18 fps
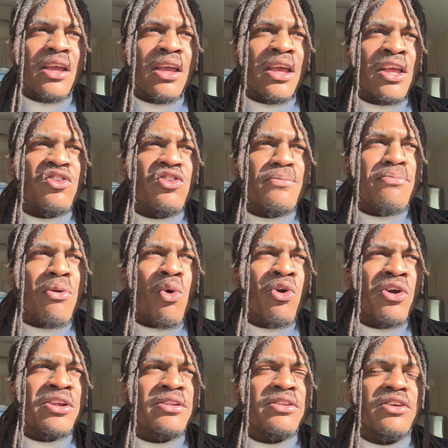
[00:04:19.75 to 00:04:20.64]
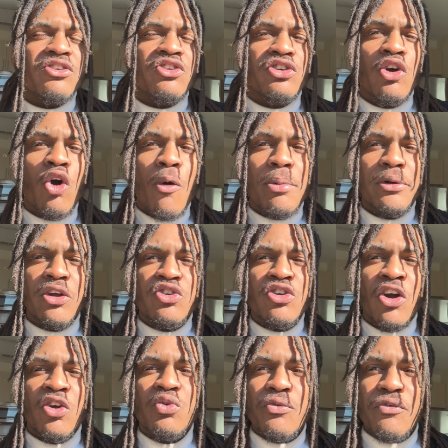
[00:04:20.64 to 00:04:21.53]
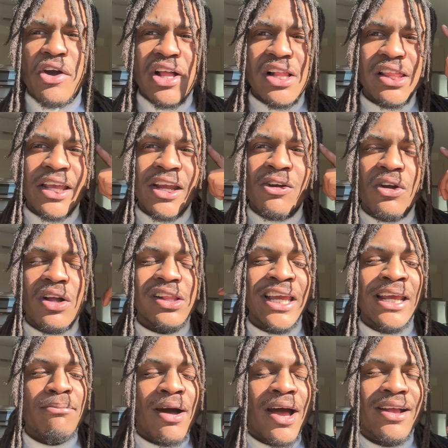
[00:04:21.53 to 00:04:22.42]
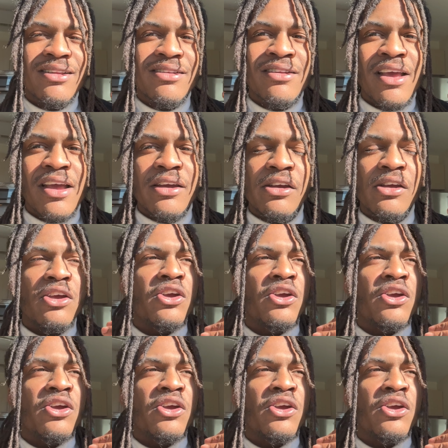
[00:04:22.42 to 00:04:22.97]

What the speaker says: it's important to show up on the charts with a clean mindset.